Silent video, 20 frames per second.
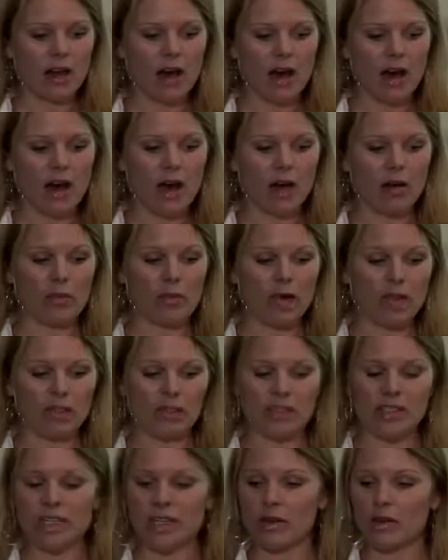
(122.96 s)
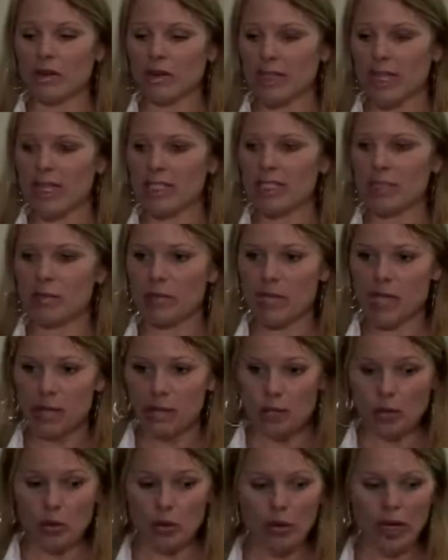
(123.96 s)
understand and relate to
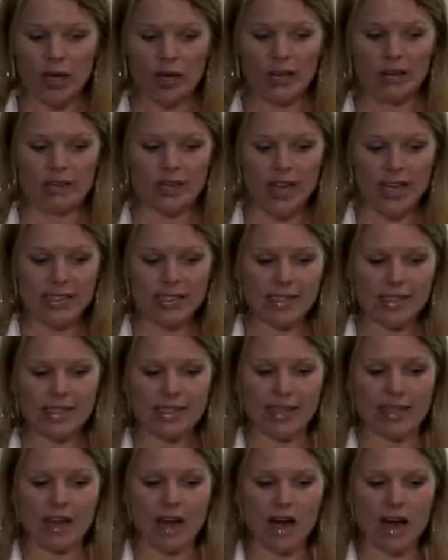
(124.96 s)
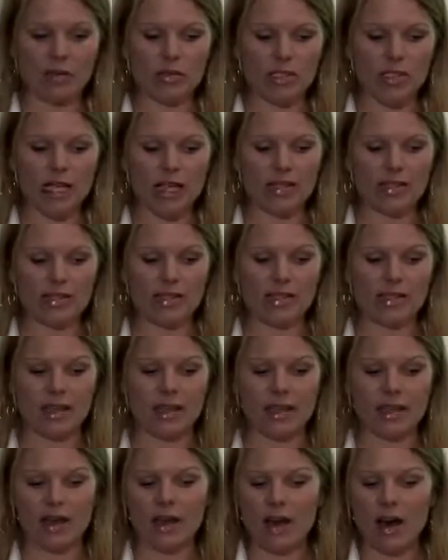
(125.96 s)
people and events and objects,
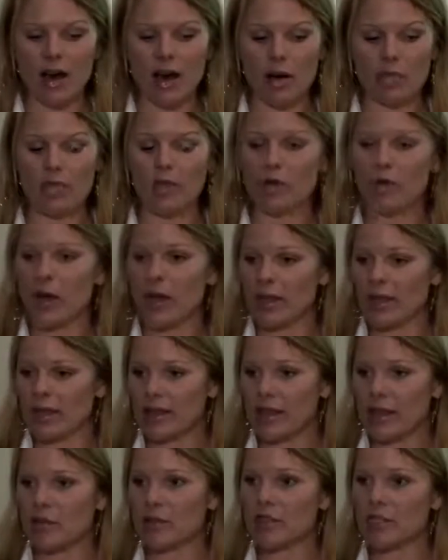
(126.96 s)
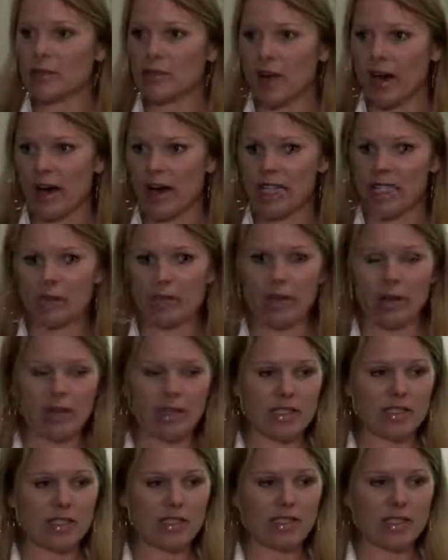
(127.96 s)
the way that they respond
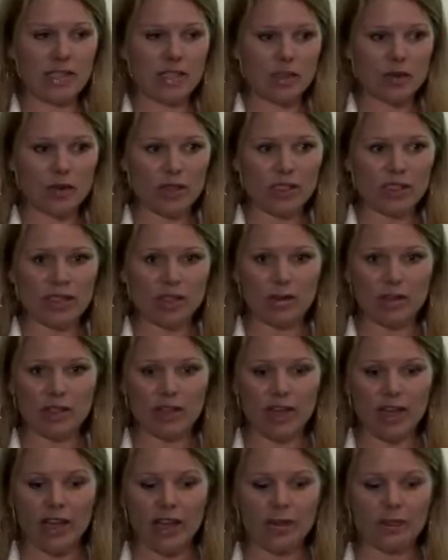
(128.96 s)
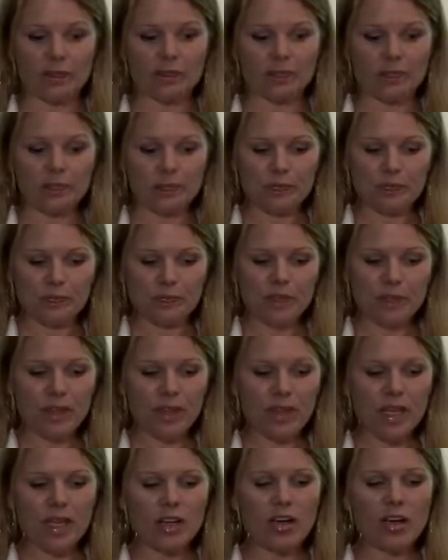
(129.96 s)
maybe to sensory stimuli,
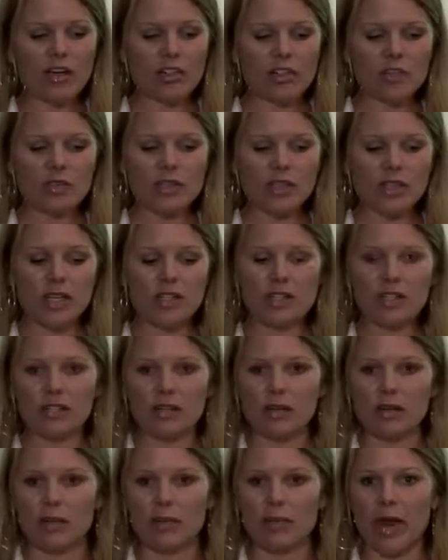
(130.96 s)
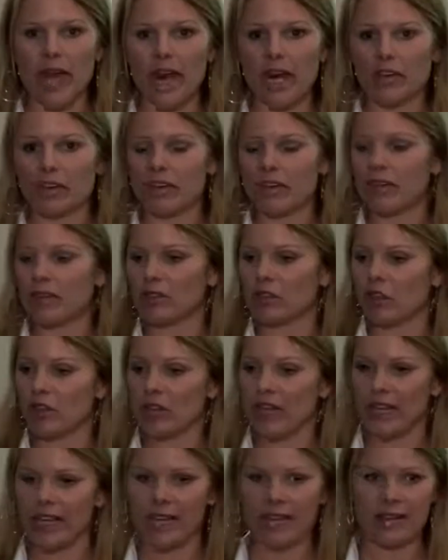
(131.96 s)
and also just the pattern of
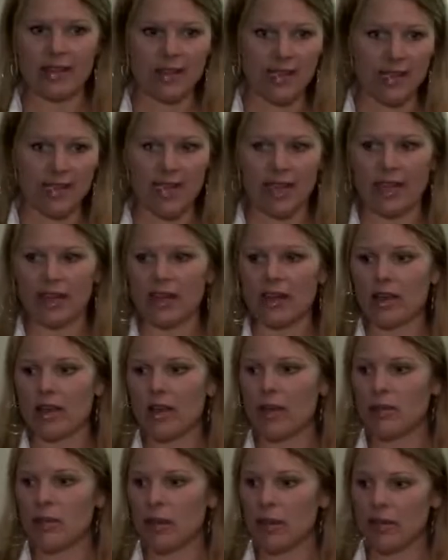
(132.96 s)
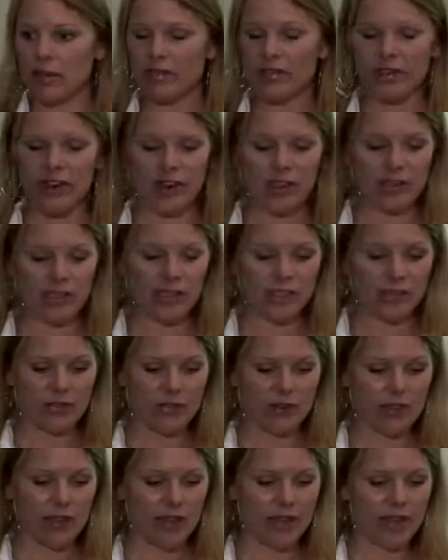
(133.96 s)
learning and thinking may be very
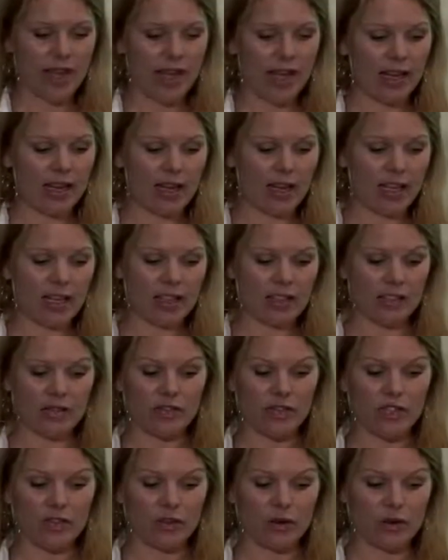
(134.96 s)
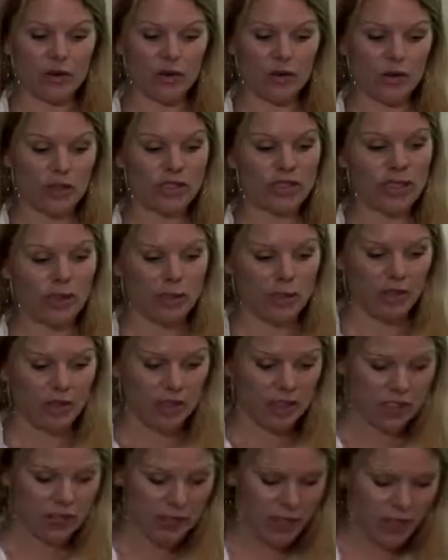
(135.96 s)
different than an individual who is
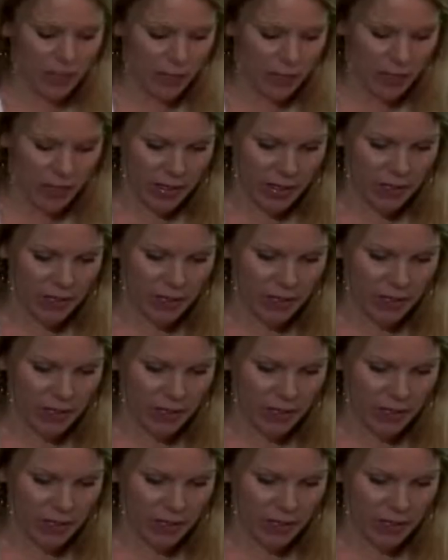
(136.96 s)
typically developing.